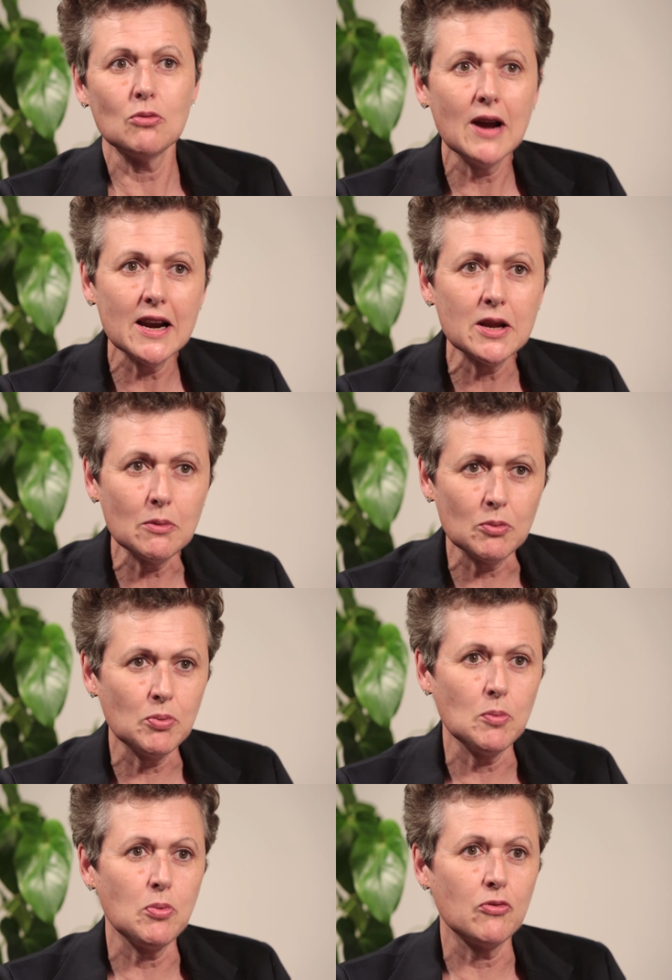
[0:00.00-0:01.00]
already with
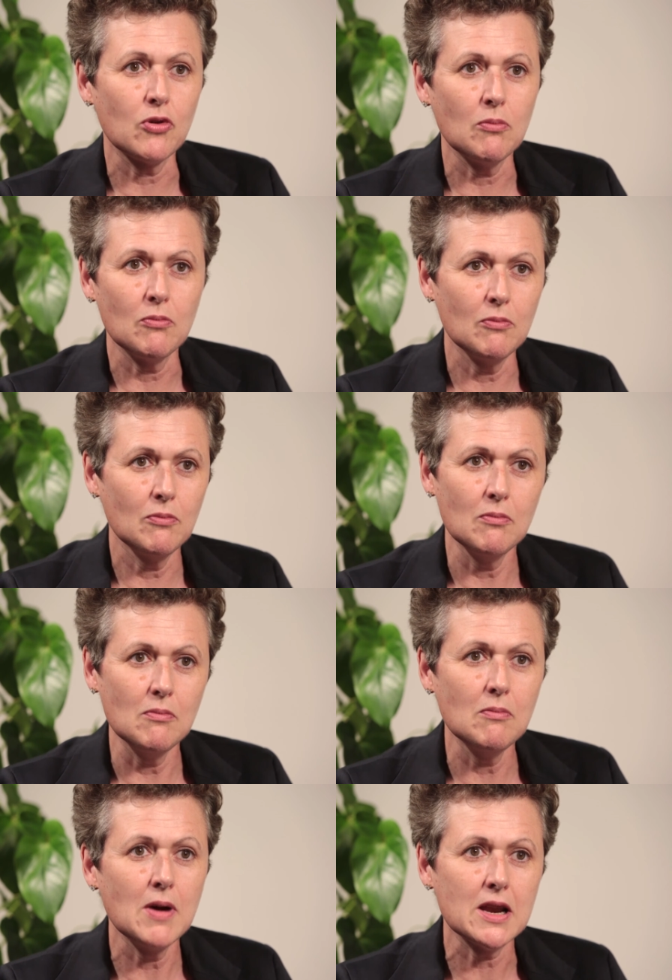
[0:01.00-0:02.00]
people from
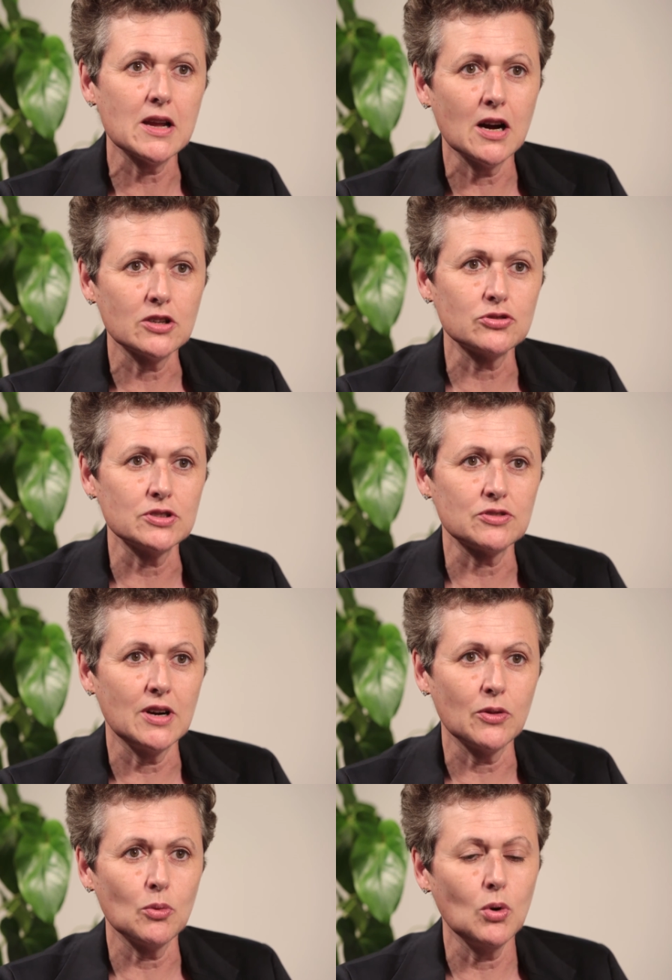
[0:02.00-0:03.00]
many countries
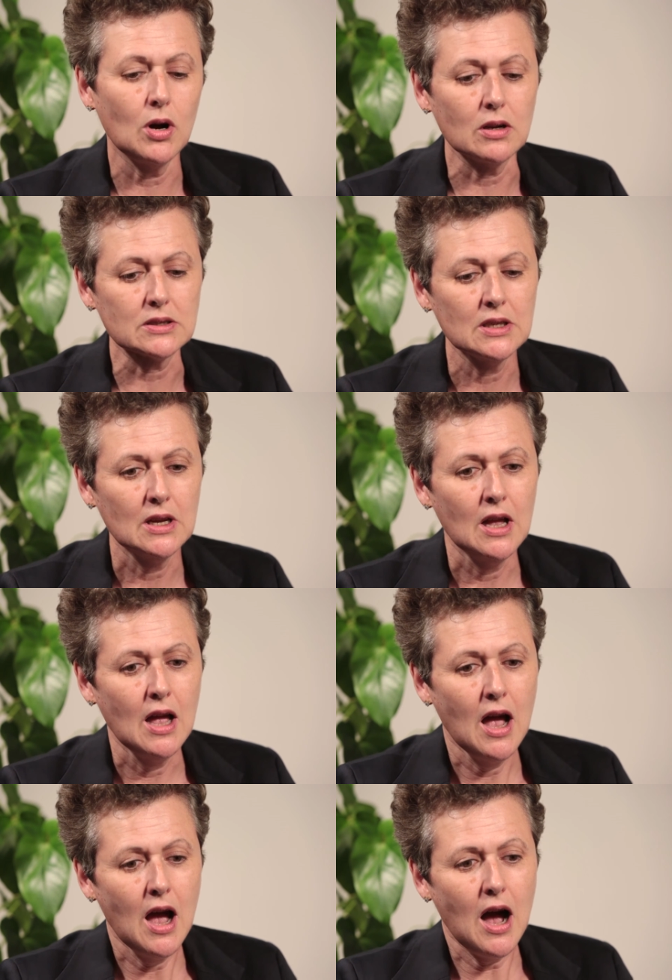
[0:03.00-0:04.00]
around the world.
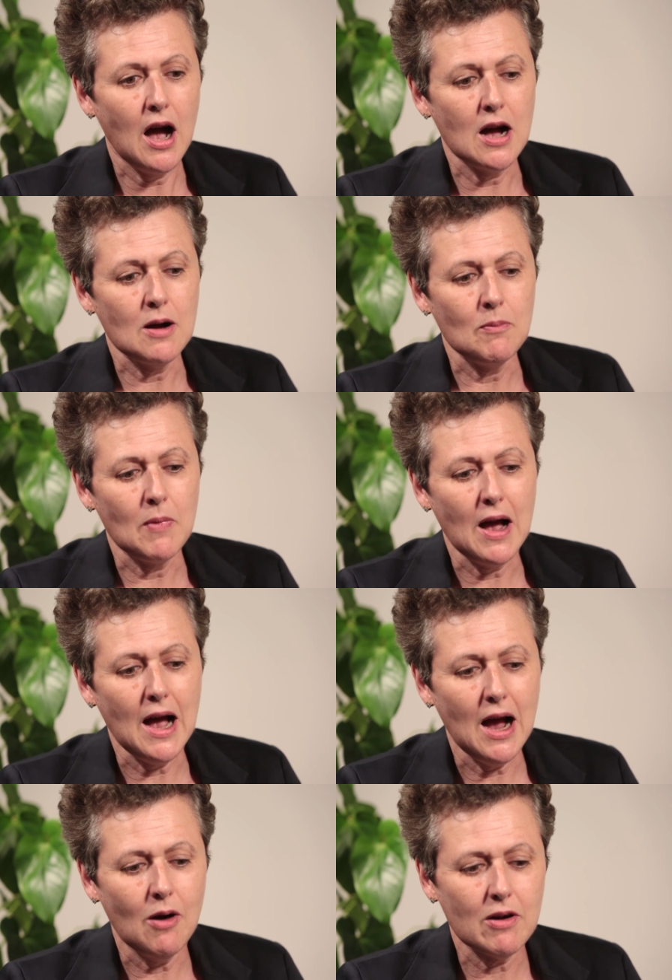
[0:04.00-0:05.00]
Um,
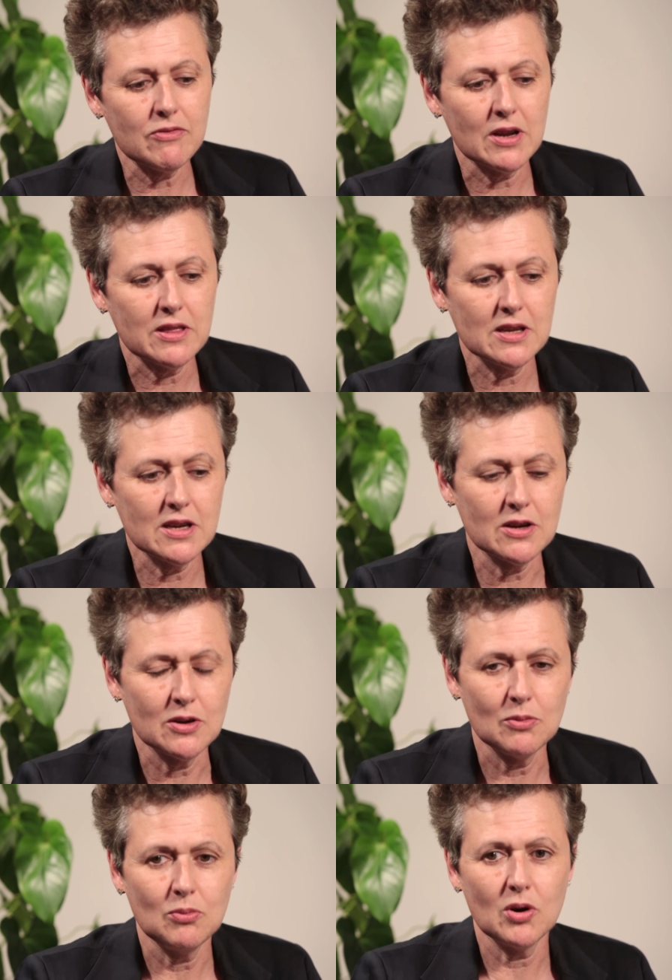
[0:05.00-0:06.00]
however, I think
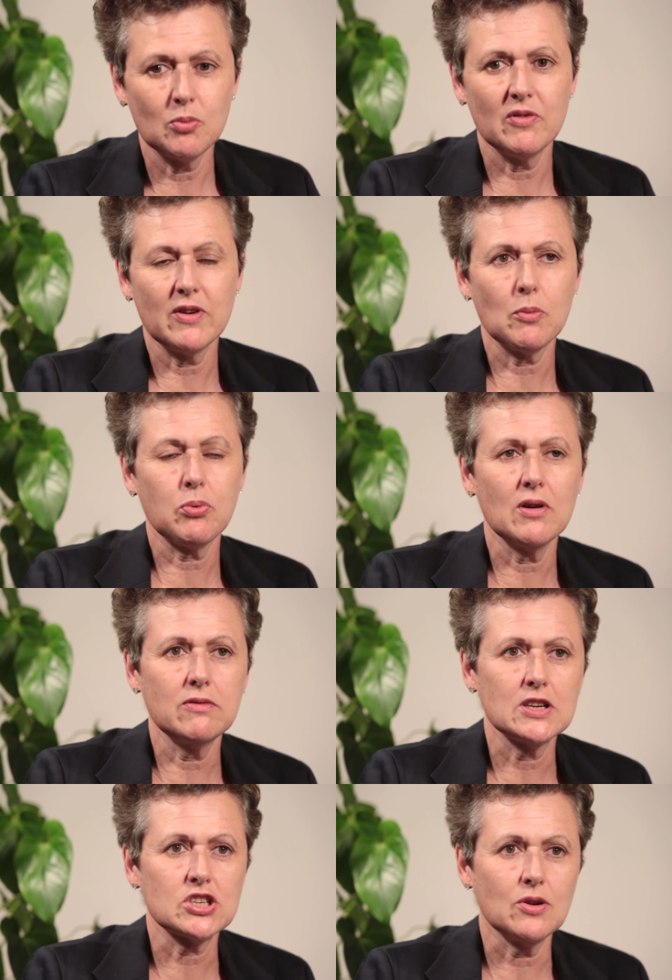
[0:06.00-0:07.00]
what we're very
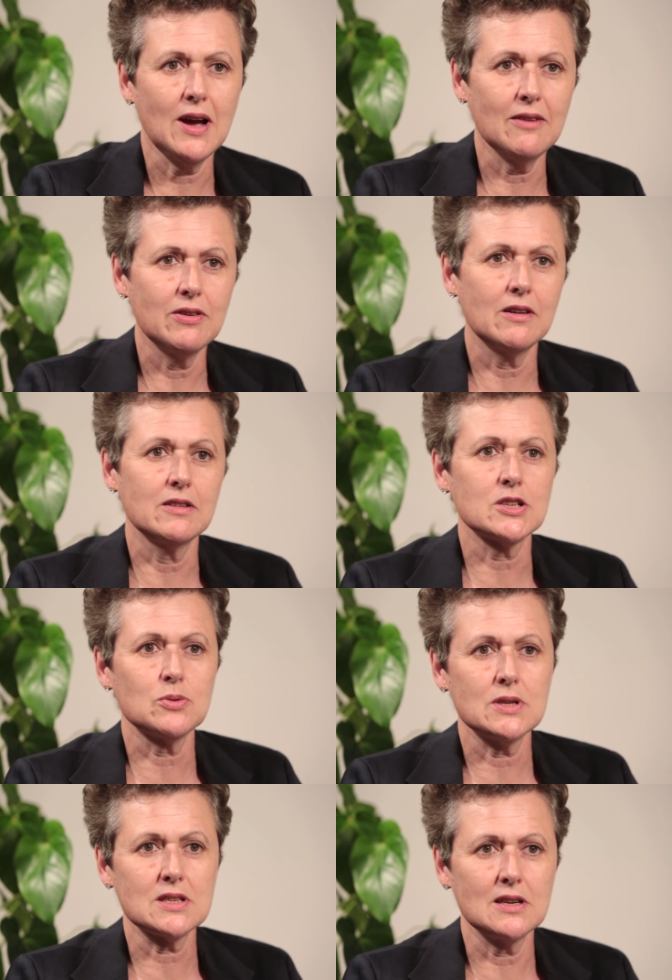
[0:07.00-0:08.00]
privileged to have here in
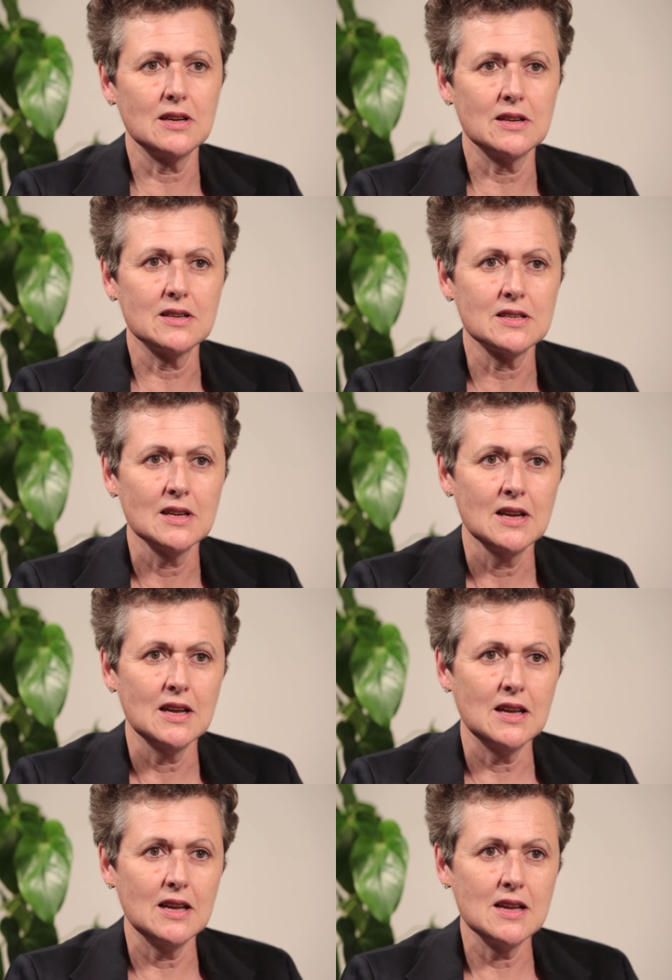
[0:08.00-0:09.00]
Switzerland
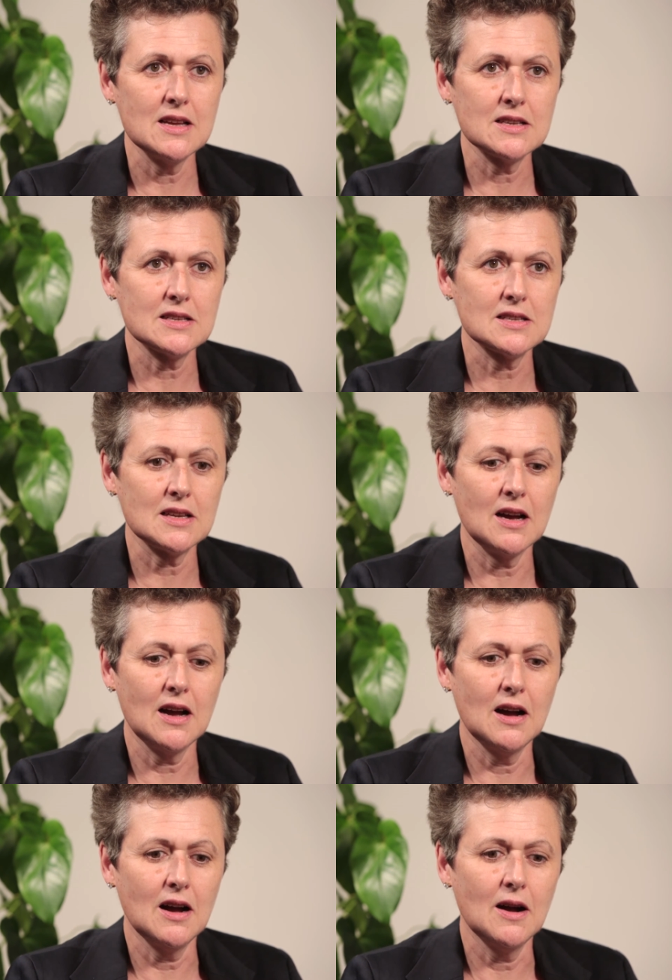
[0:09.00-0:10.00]
is
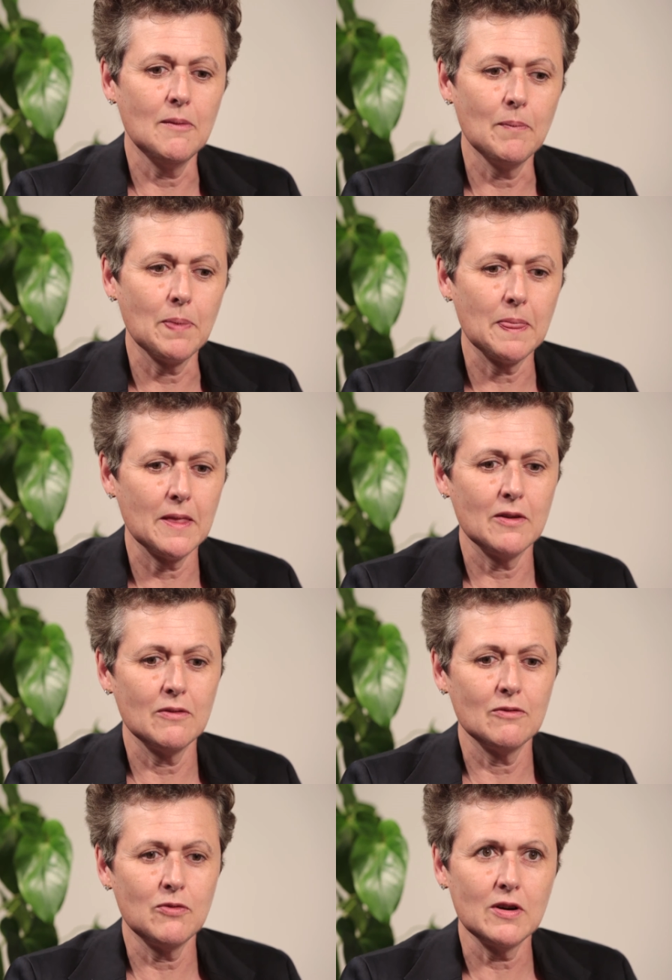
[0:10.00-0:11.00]
um,
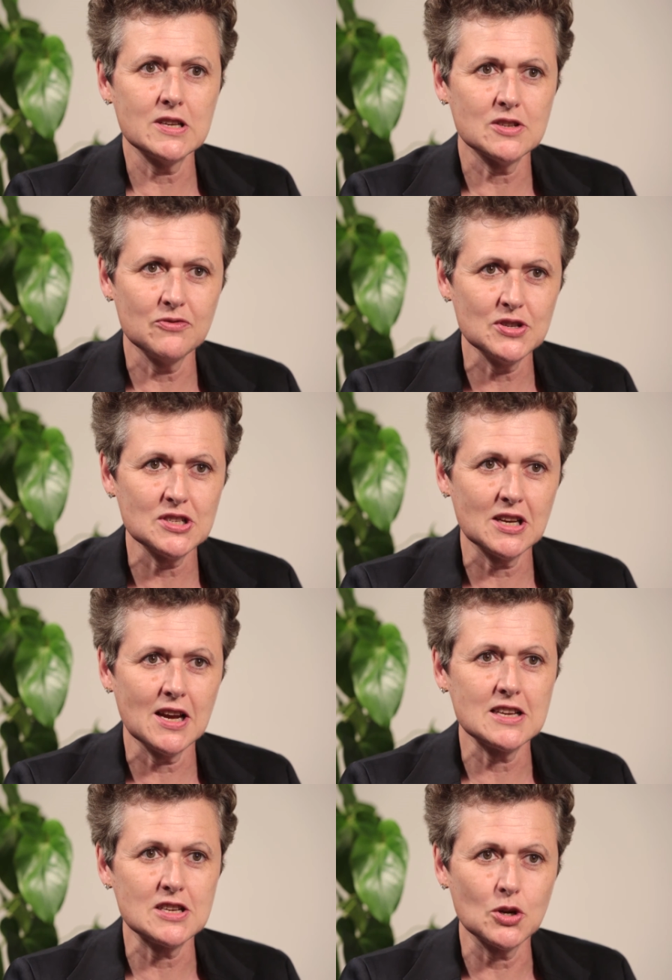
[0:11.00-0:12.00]
very
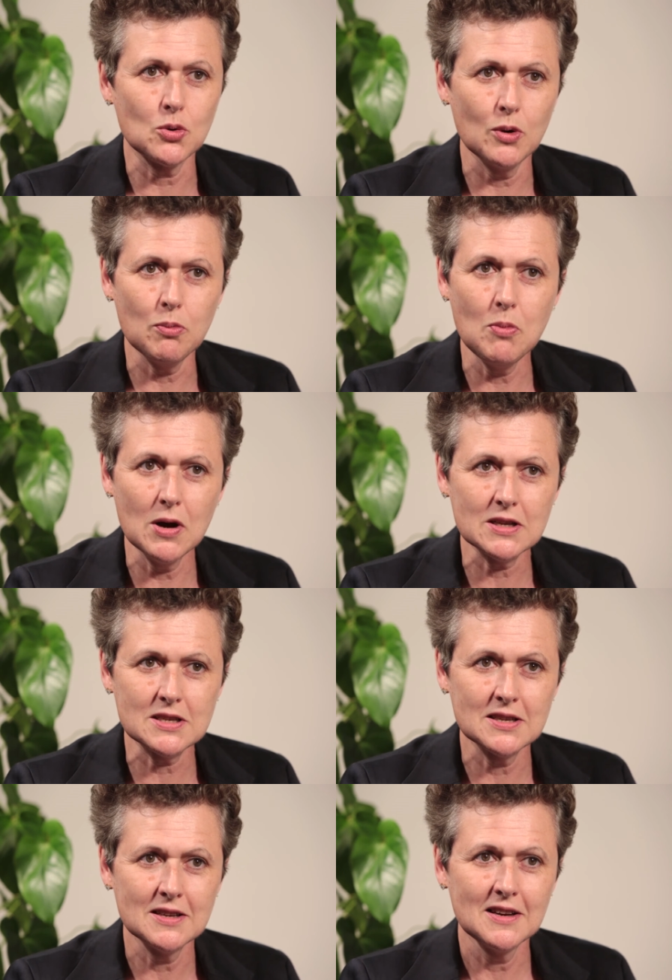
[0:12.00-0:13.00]
sophisticated
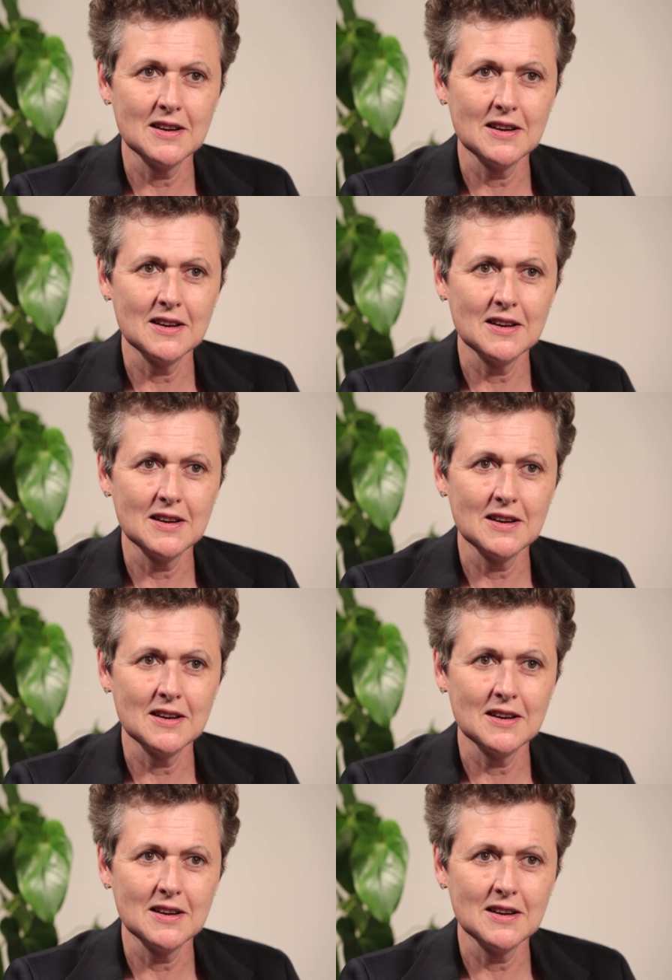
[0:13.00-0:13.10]
equipment,